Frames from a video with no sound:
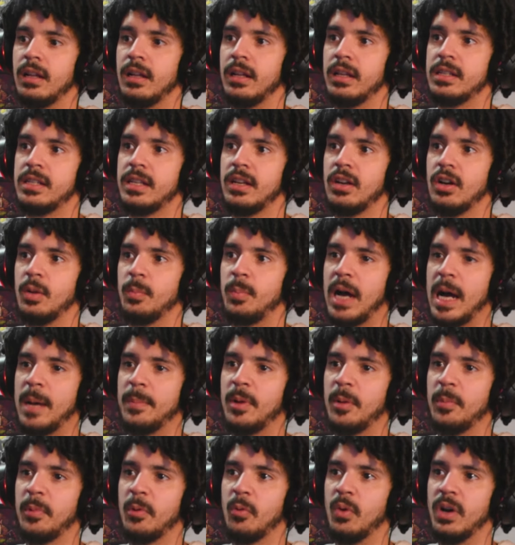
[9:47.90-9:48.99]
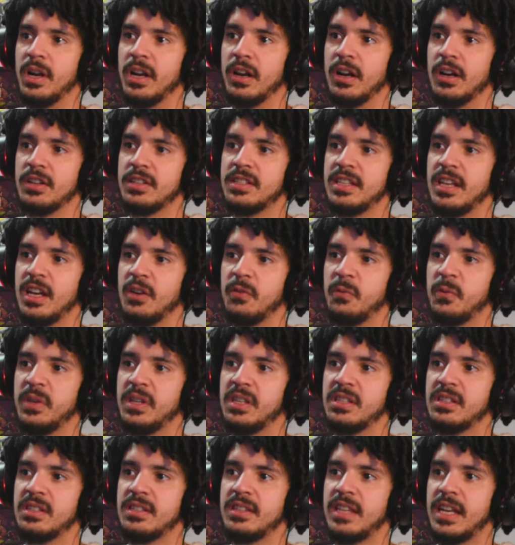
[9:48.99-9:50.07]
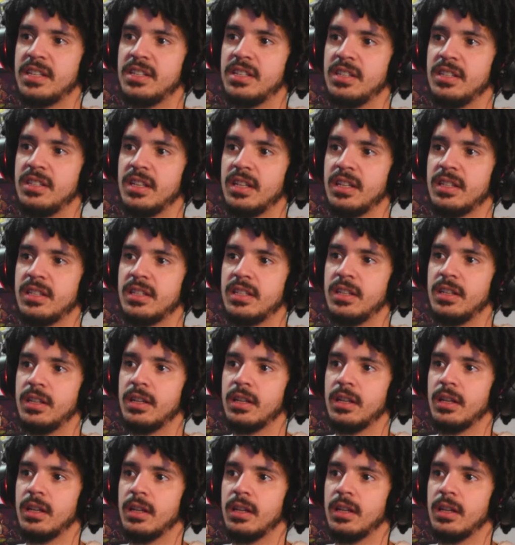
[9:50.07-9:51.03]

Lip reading: Is he gonna pop up in one of her selfies that she just took?